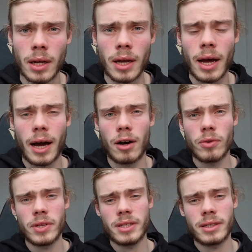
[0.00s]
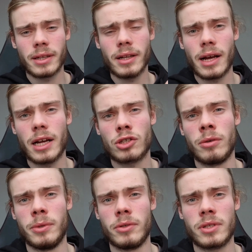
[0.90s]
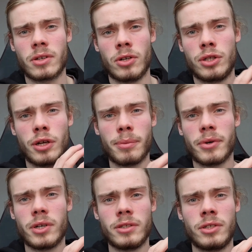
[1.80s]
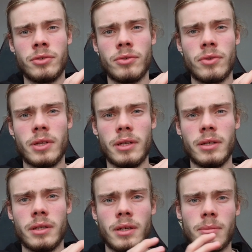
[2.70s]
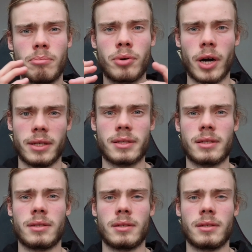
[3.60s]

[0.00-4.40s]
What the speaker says: how these little attributes contribute to the price.